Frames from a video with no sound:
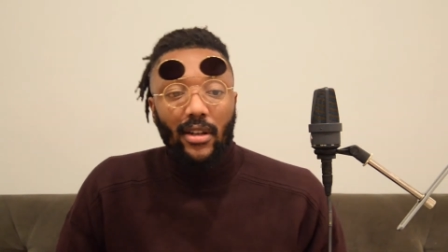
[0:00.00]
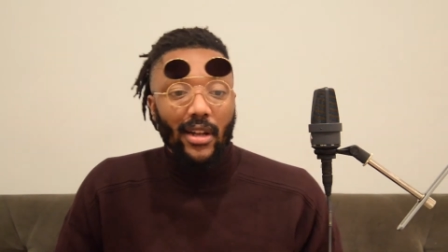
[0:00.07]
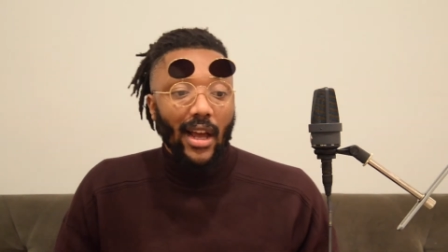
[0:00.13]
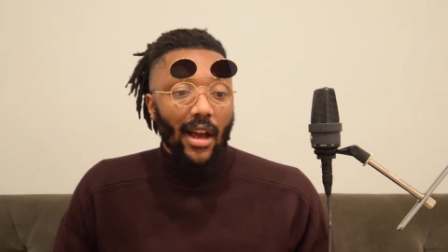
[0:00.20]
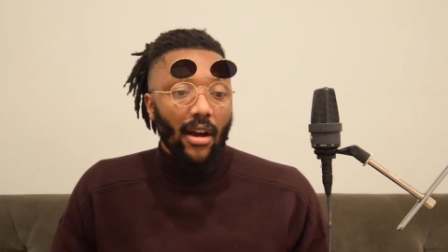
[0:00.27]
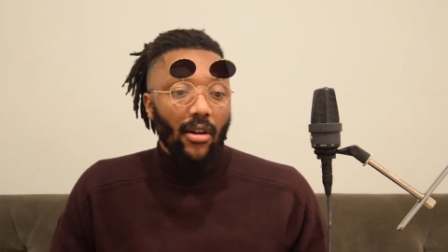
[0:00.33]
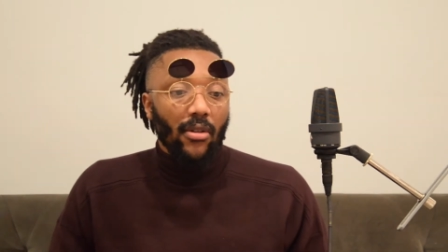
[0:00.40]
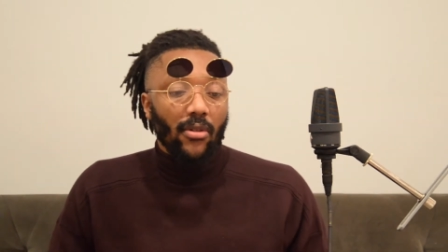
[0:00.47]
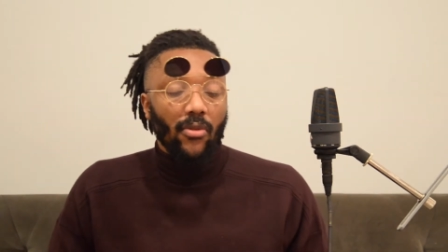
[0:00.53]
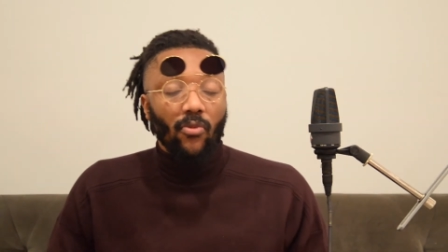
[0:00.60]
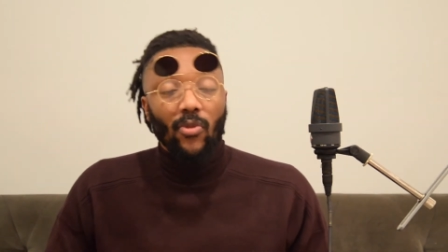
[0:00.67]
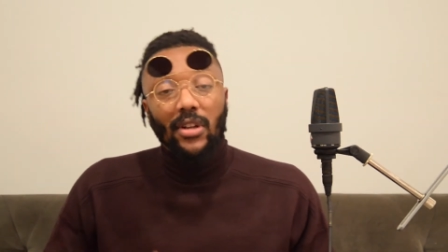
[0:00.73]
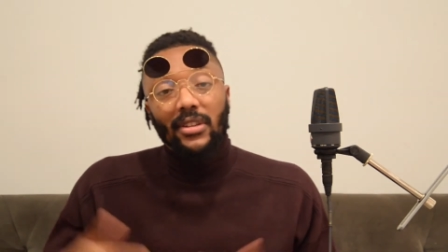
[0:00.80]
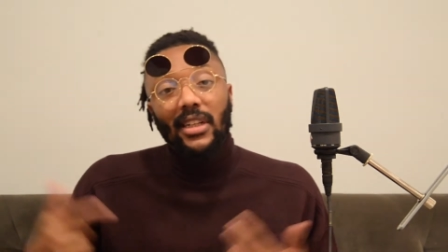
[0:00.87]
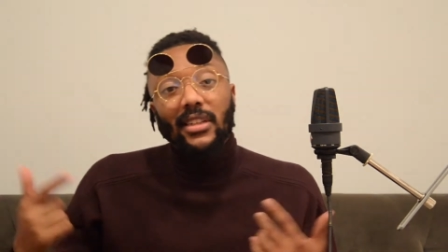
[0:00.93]
Now,
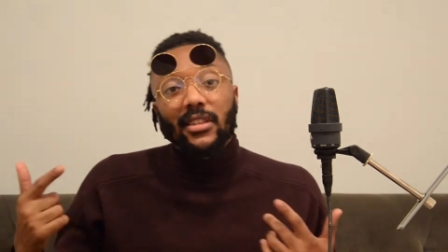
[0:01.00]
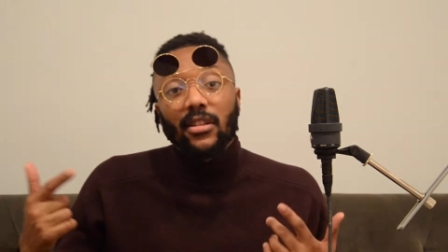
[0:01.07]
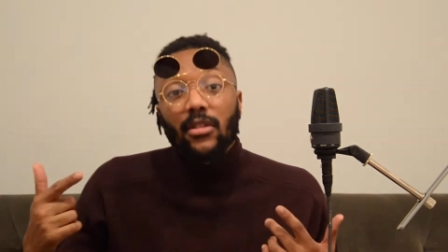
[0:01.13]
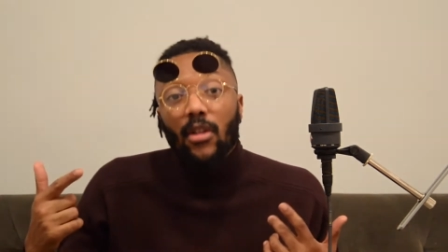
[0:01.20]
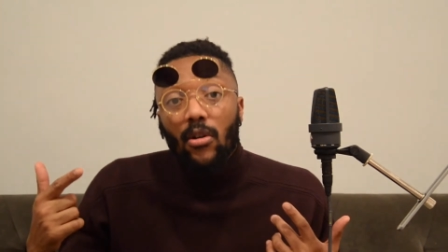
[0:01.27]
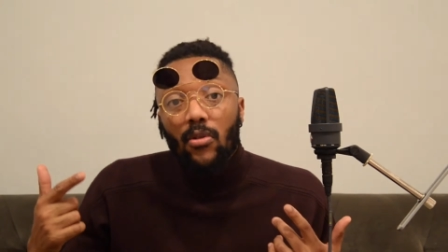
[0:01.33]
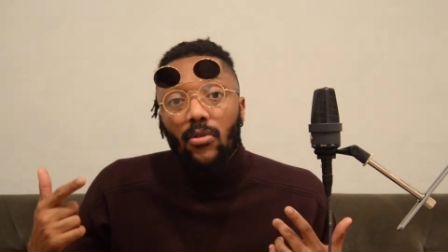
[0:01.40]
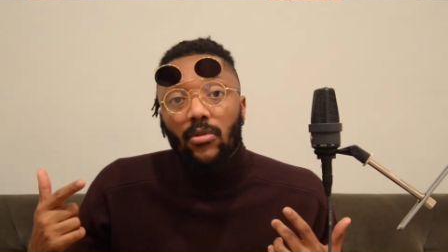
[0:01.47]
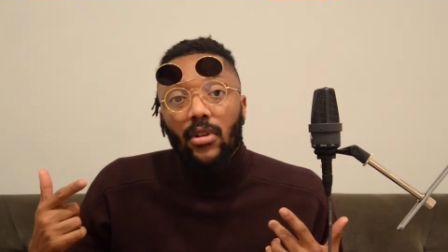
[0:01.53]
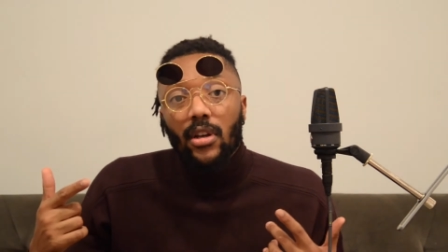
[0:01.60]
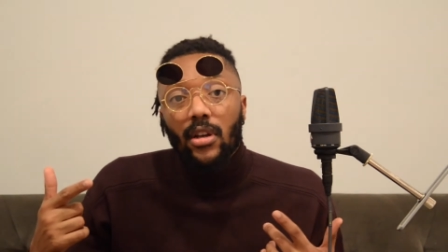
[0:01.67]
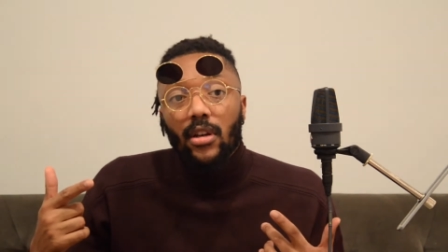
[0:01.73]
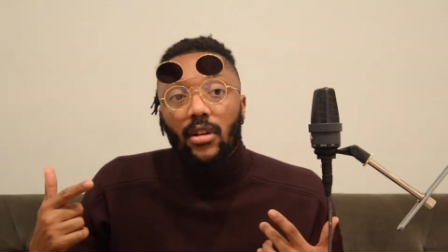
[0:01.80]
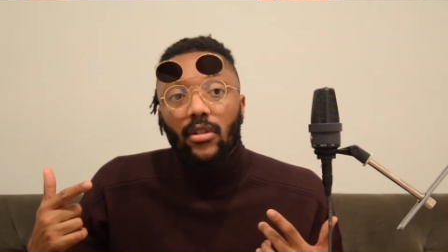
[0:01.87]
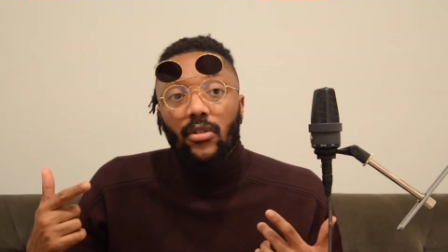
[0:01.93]
one thing to note,
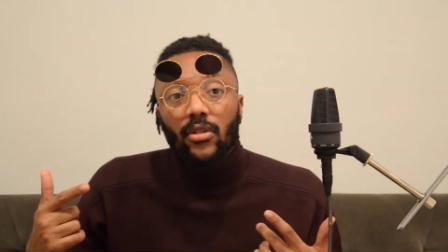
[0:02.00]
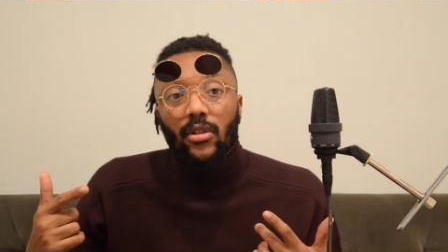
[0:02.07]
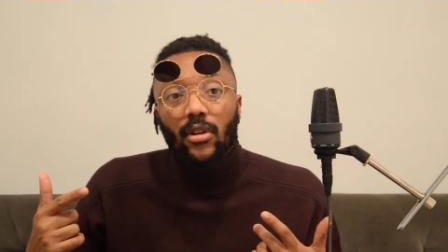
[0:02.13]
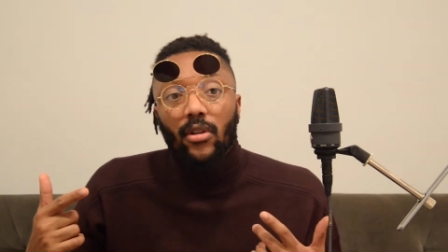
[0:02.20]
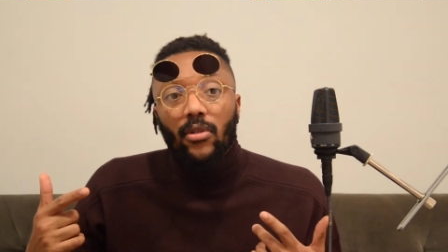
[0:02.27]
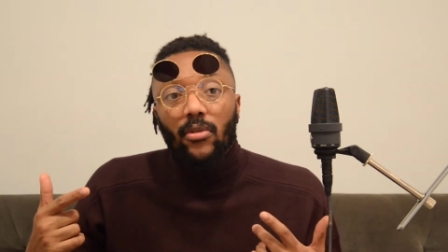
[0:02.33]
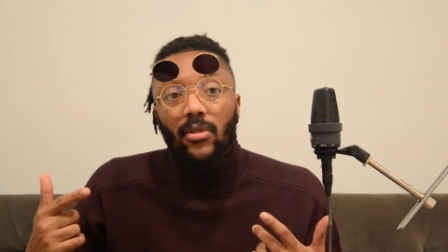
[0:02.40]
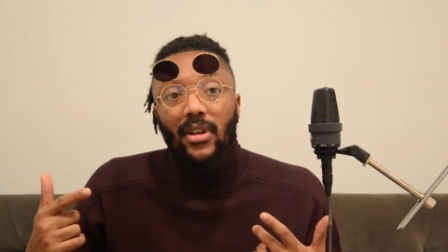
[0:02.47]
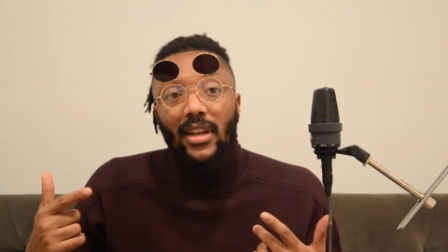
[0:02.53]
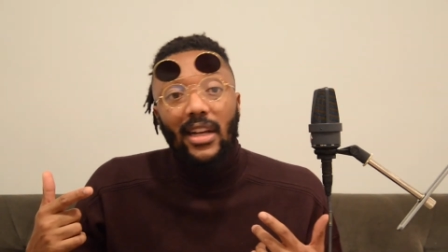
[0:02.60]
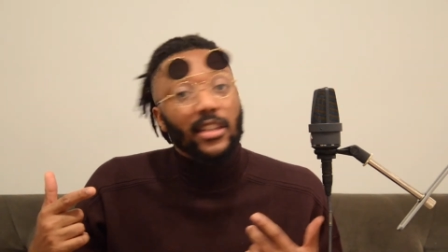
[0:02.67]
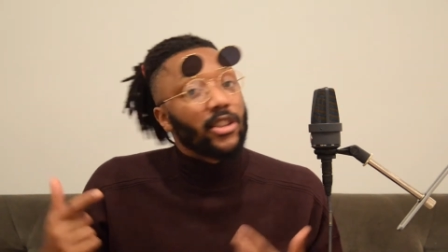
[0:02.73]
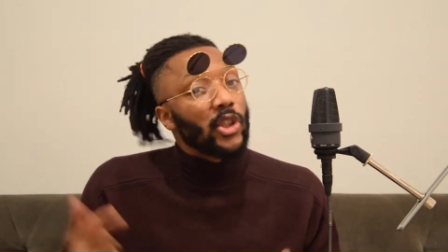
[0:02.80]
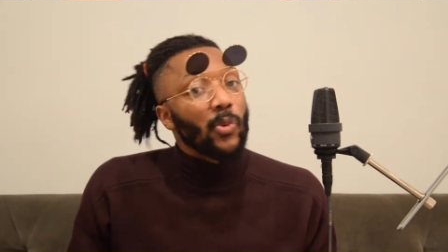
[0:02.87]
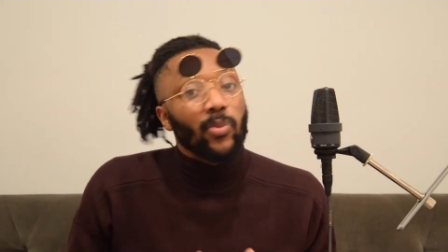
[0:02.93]
you know,
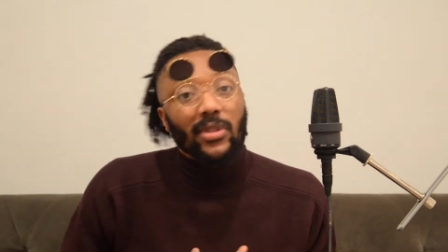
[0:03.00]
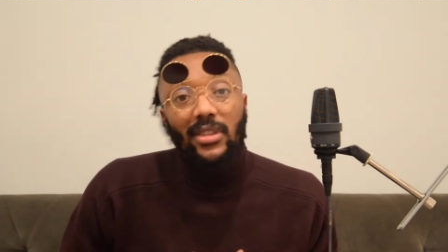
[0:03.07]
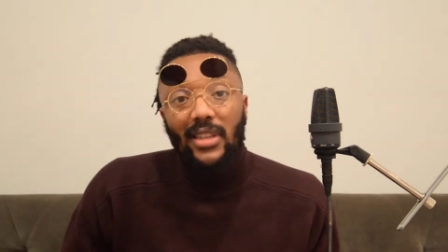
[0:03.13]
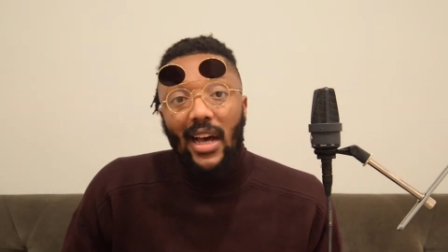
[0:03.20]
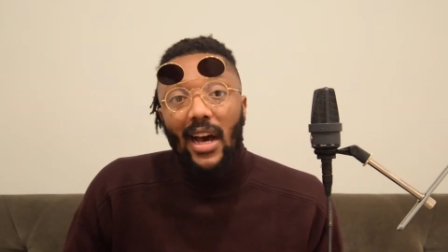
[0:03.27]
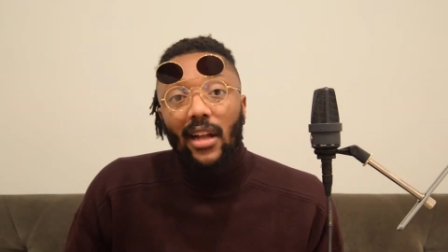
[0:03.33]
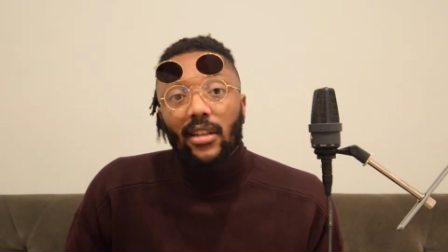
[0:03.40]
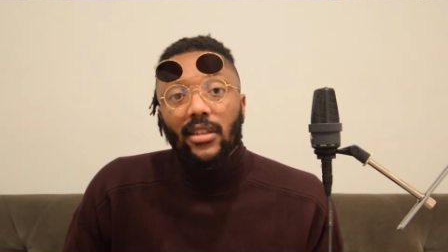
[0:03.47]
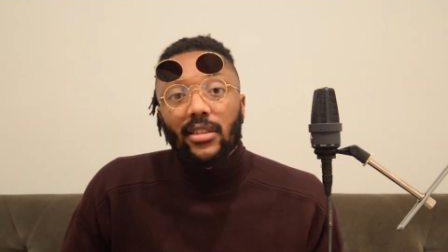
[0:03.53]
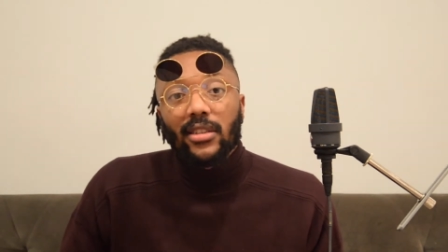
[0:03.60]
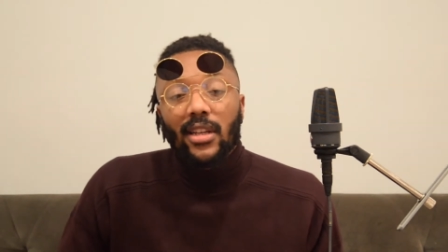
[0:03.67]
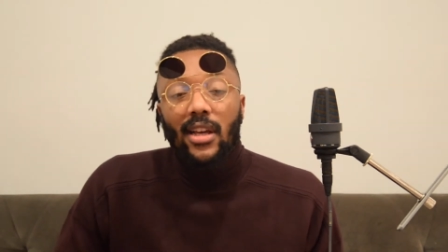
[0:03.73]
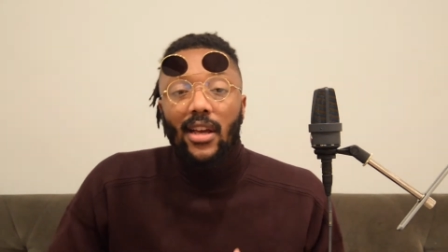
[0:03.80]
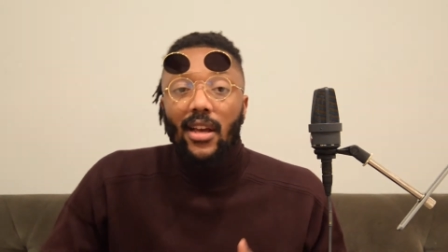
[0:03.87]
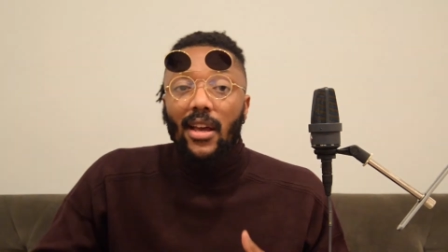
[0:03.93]
it's super stylish.